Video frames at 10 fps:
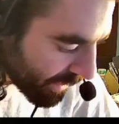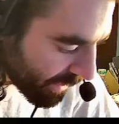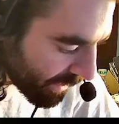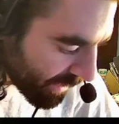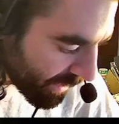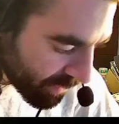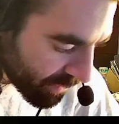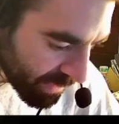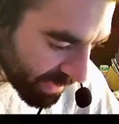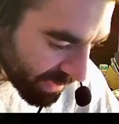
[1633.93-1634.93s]
how do
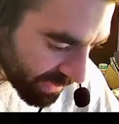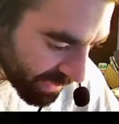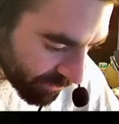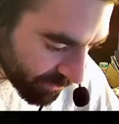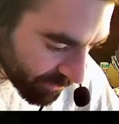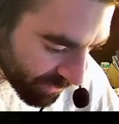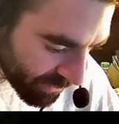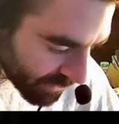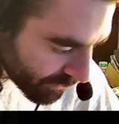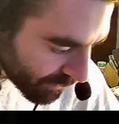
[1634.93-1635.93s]
I
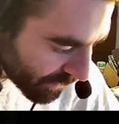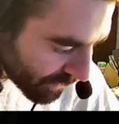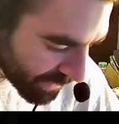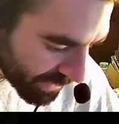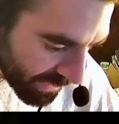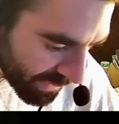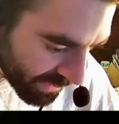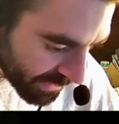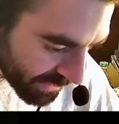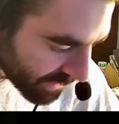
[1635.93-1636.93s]
communicate
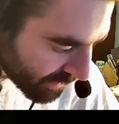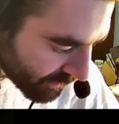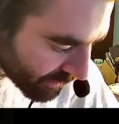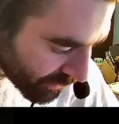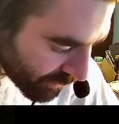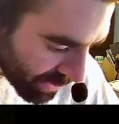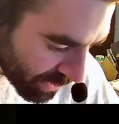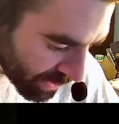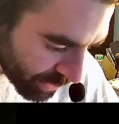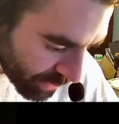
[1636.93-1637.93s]
that
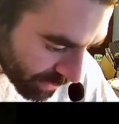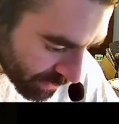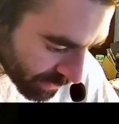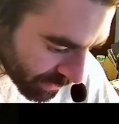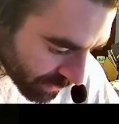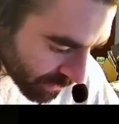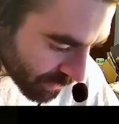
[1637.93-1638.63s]
information?